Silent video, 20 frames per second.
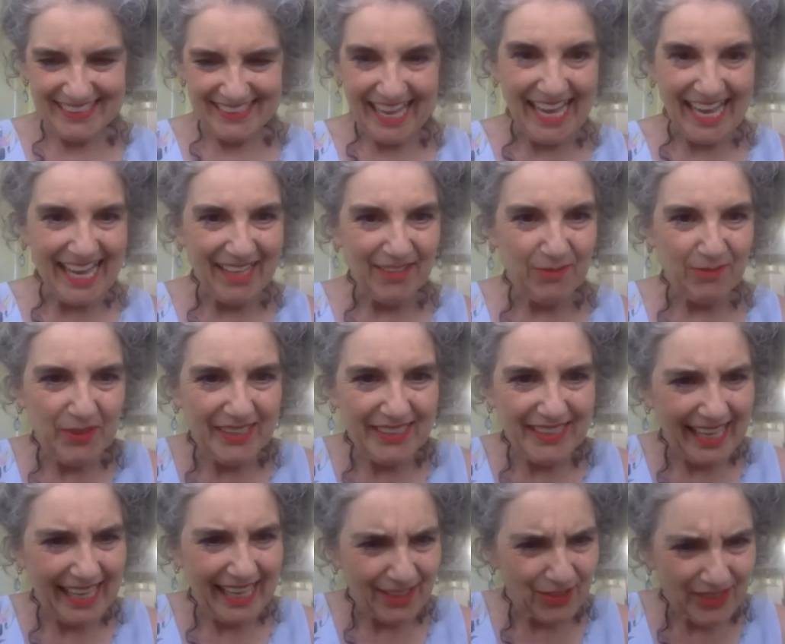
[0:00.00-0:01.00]
I had one
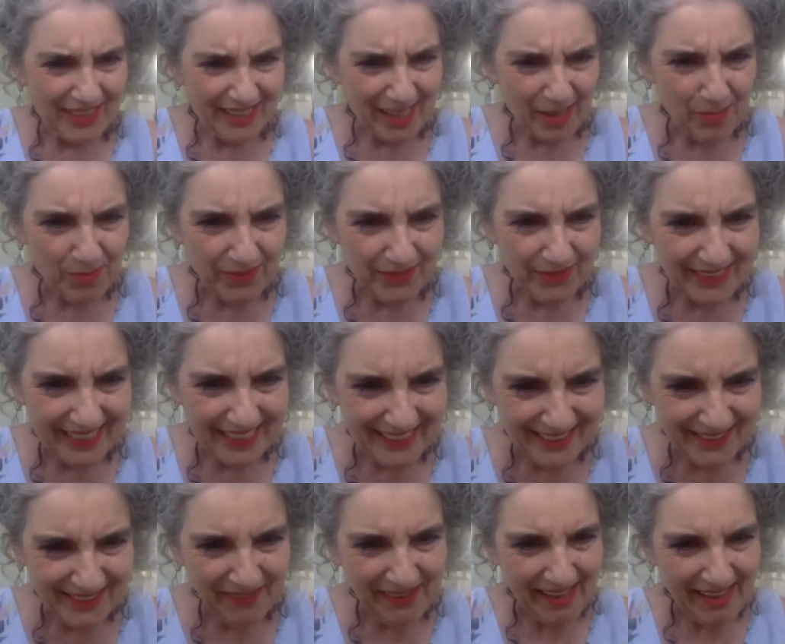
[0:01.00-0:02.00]
actually a couple of days
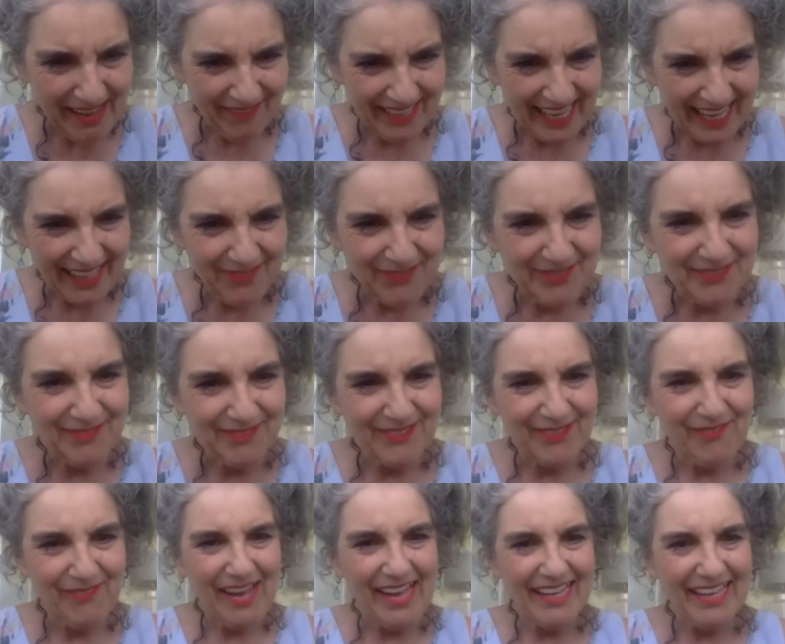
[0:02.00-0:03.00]
ago. I haven't had one for
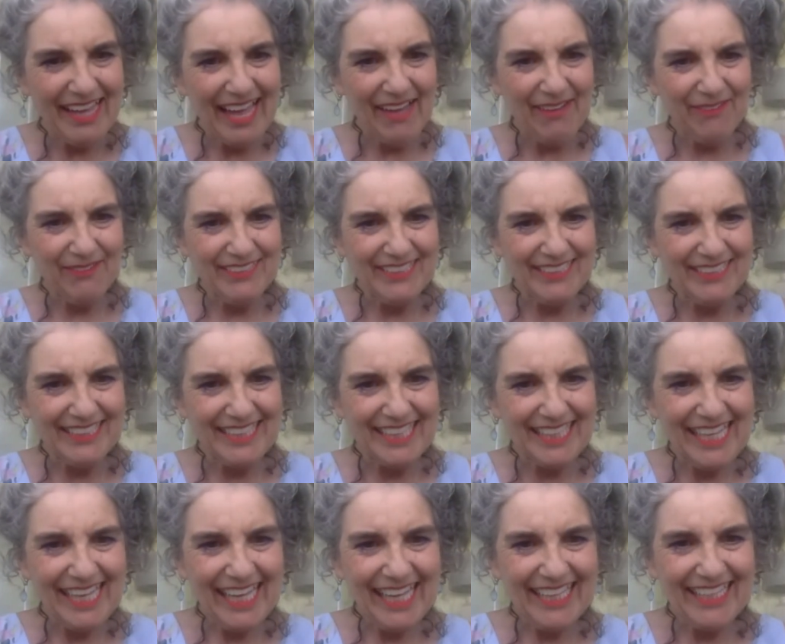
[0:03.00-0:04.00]
a while. I was
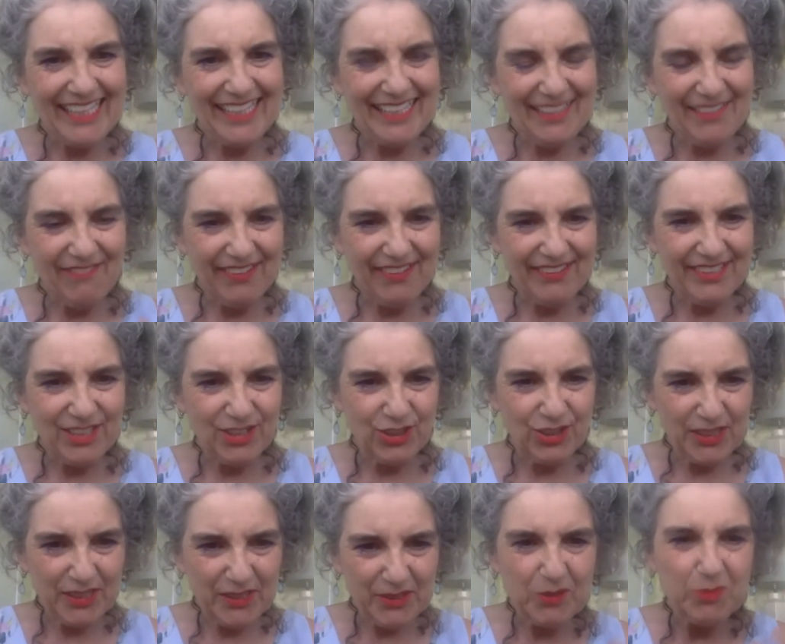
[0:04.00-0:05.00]
eating a very
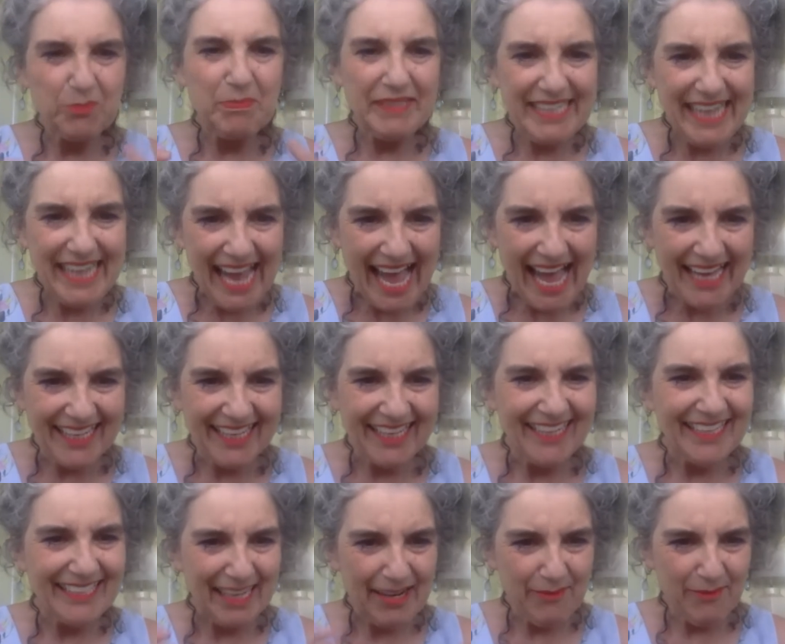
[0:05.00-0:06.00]
chilled banana.
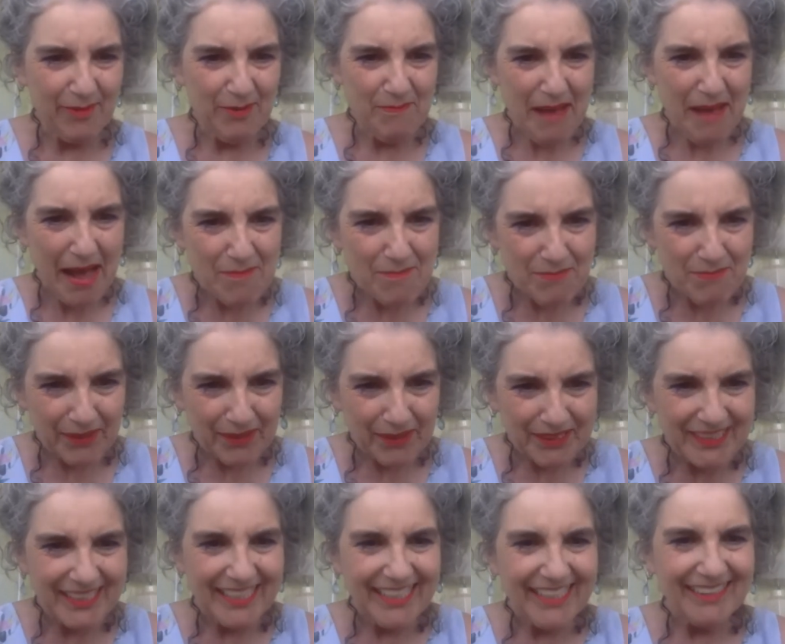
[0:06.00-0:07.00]
And I
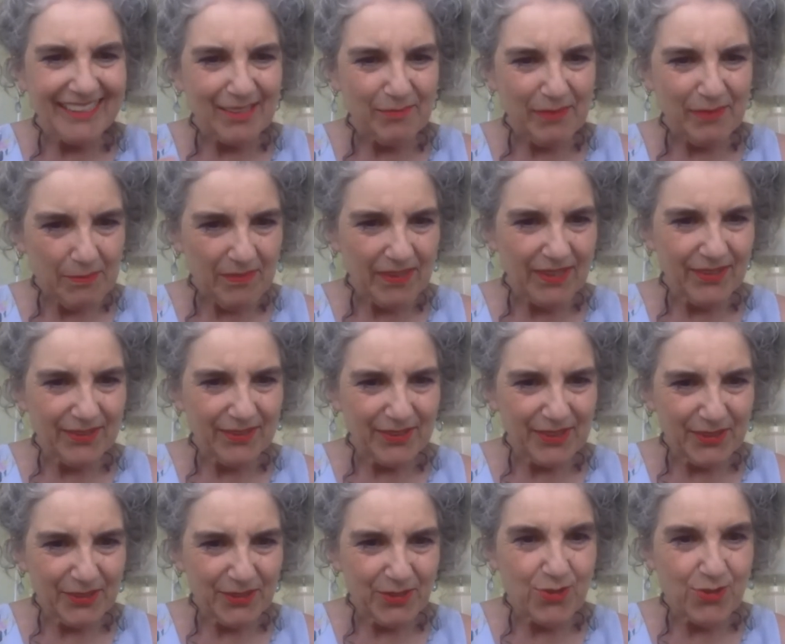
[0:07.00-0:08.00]
remembered that my mother
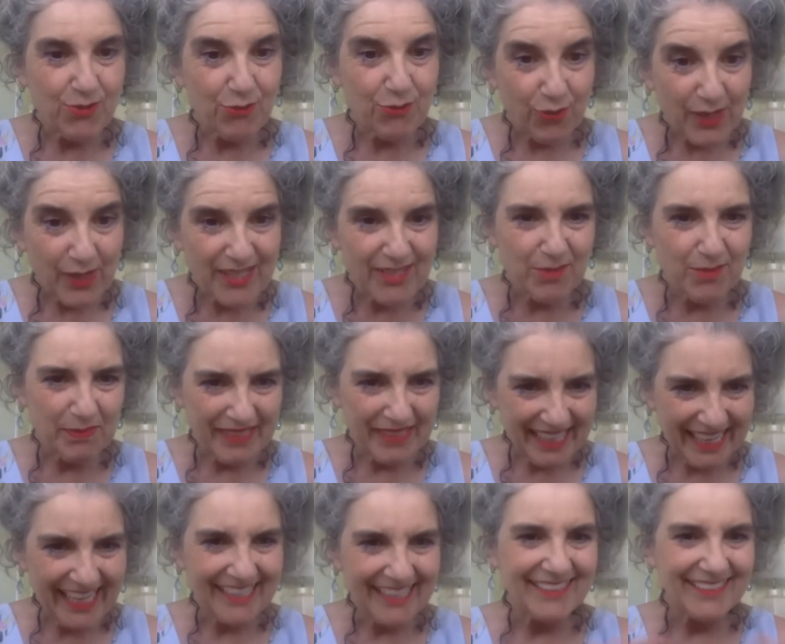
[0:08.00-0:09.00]
used to freeze
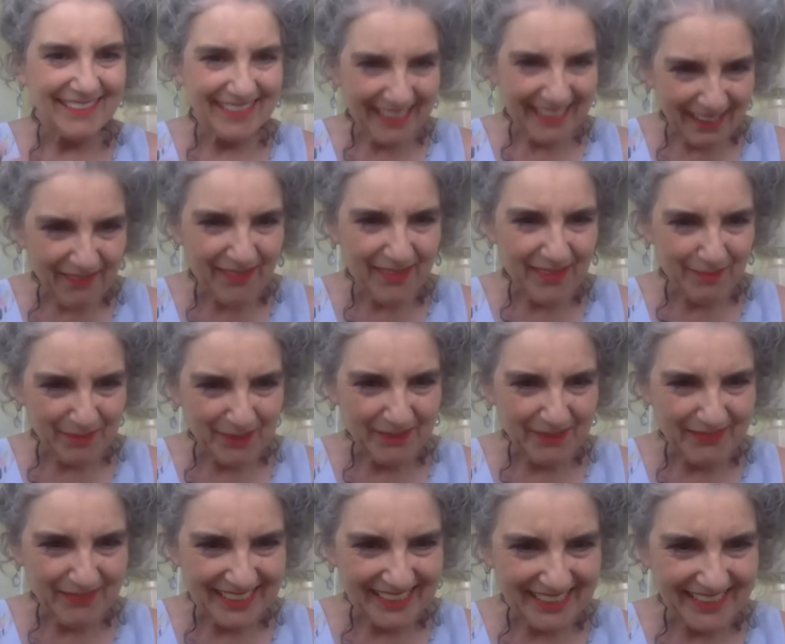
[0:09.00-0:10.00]
bananas and give them
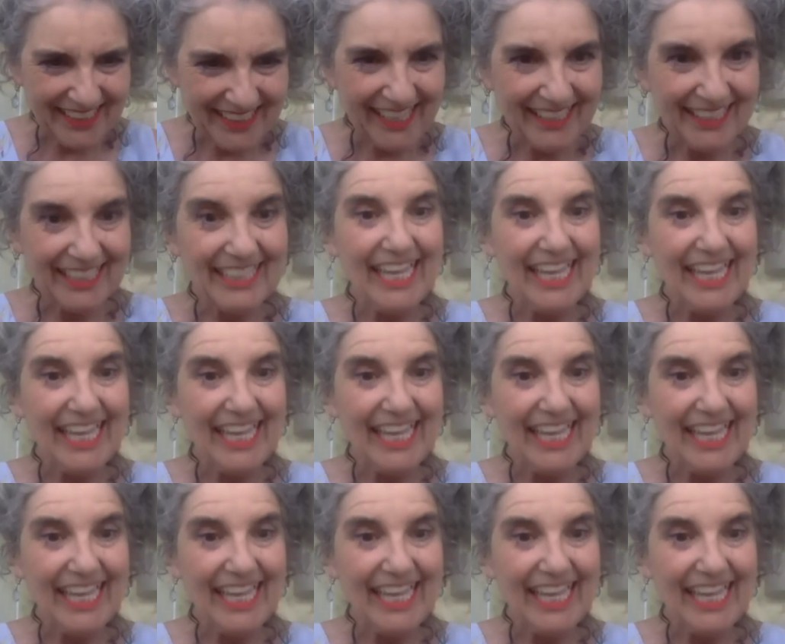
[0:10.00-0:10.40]
to me as a child.